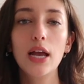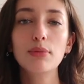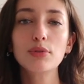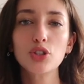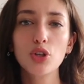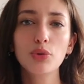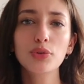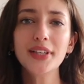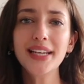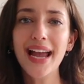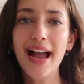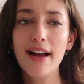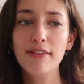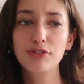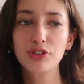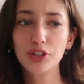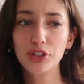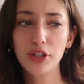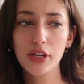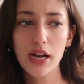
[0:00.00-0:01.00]
It was only
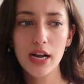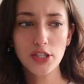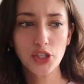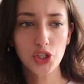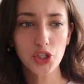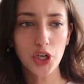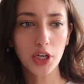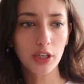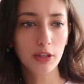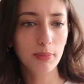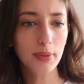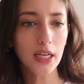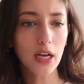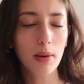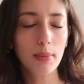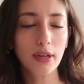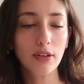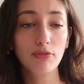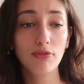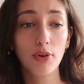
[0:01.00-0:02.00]
after I started
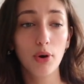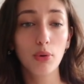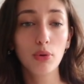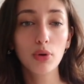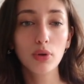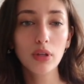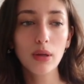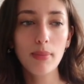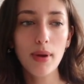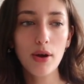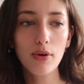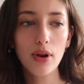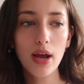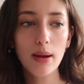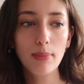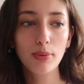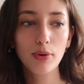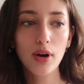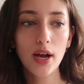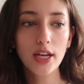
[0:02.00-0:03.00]
becoming vocal about
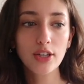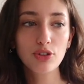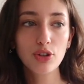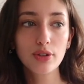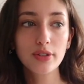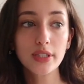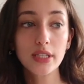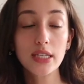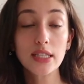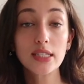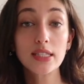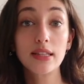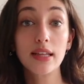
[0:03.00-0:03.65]
hyperhidrosis